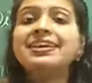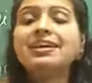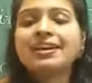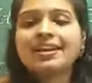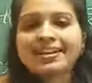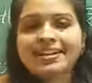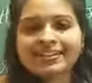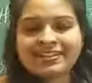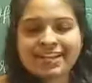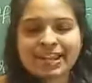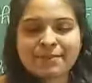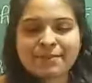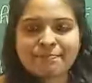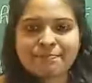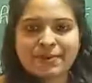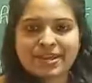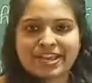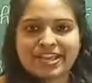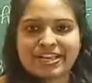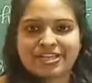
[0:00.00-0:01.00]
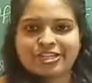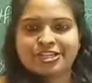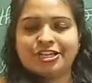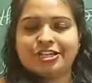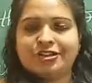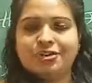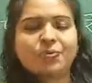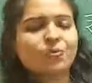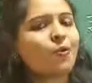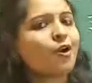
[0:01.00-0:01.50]
in
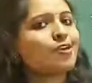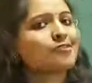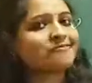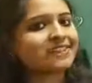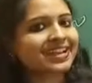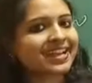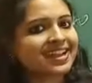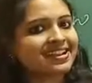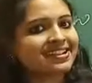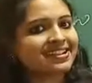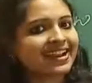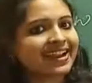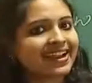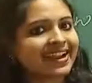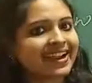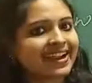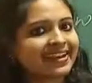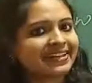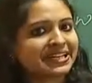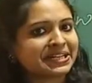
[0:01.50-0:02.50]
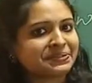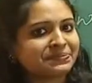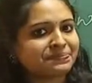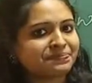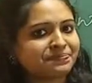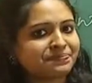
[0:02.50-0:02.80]
temperature. What we can write?